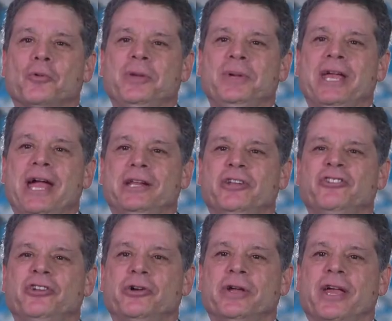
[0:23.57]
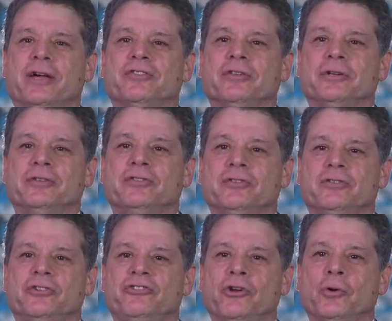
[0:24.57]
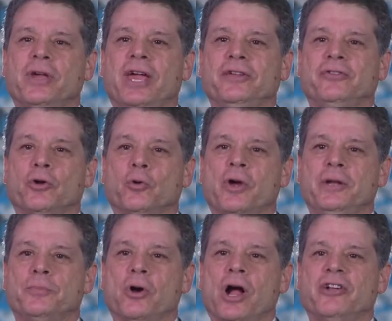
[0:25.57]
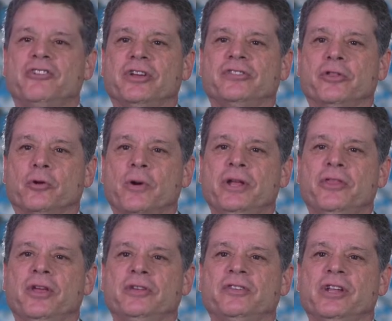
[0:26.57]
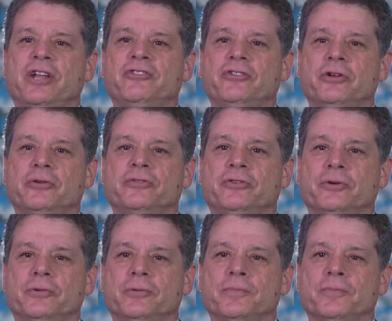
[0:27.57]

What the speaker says: we began engineering excellence to showcase the great projects and the great things that engineers do.